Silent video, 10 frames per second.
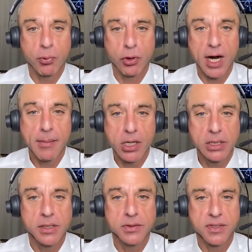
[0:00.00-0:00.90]

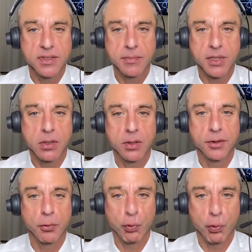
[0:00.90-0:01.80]
primarily using something called
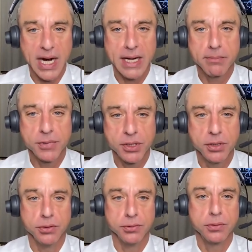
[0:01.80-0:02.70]
the Ram
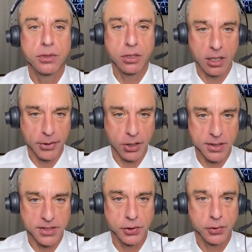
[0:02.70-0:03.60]
2
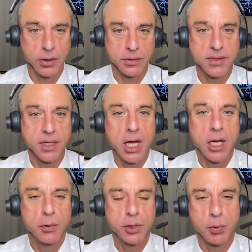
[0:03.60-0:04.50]
kamikaze drones,
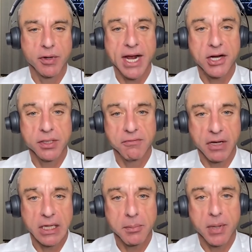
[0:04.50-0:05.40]
which were actually
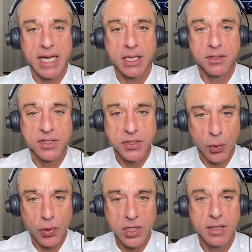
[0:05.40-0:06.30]
developed by a
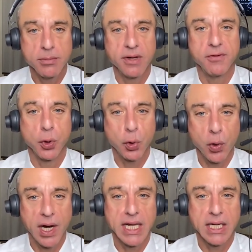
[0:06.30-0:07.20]
consortium of
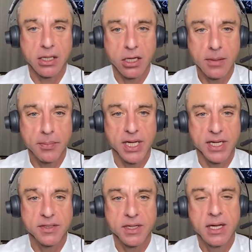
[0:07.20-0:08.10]
Ukrainian
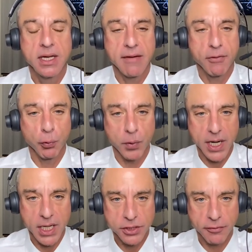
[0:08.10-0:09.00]
companies, have a
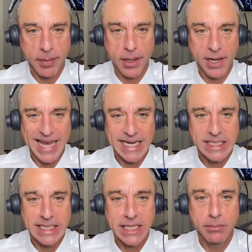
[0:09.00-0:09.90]
range of about
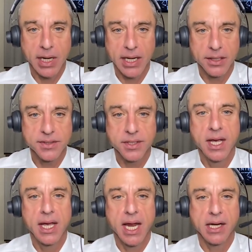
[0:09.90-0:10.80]
18 miles,
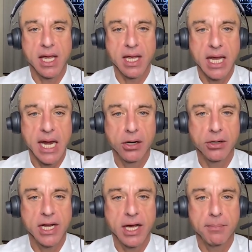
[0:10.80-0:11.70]
and can
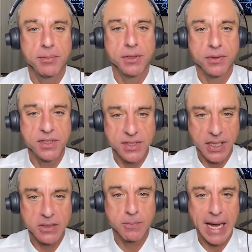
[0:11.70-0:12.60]
carry up to
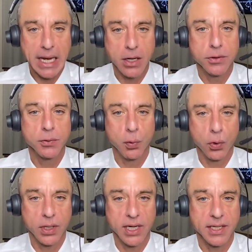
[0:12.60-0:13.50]
6-pound
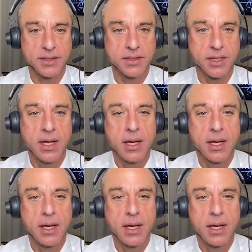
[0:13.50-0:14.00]
warheads.